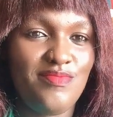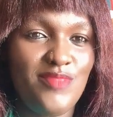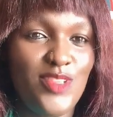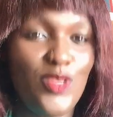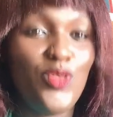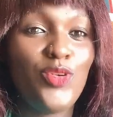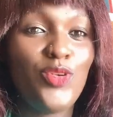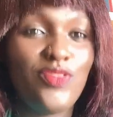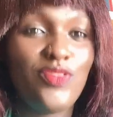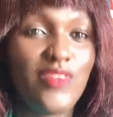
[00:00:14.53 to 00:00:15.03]

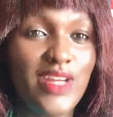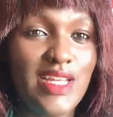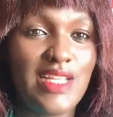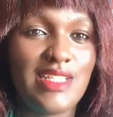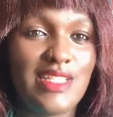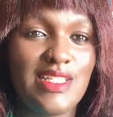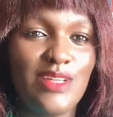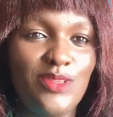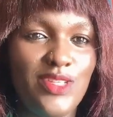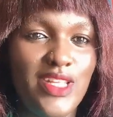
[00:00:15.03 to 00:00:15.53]
good
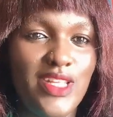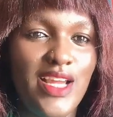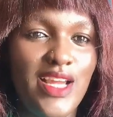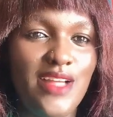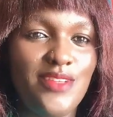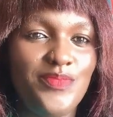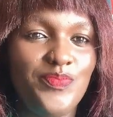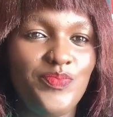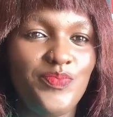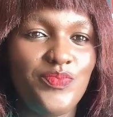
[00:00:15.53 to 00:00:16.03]
fathers out there,
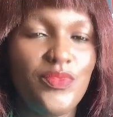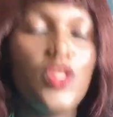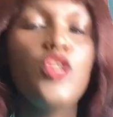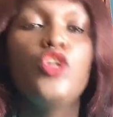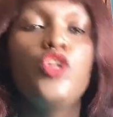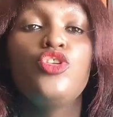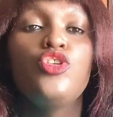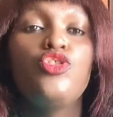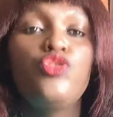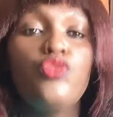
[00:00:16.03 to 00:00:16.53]

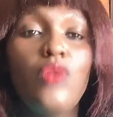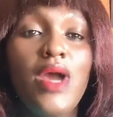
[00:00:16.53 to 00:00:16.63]
to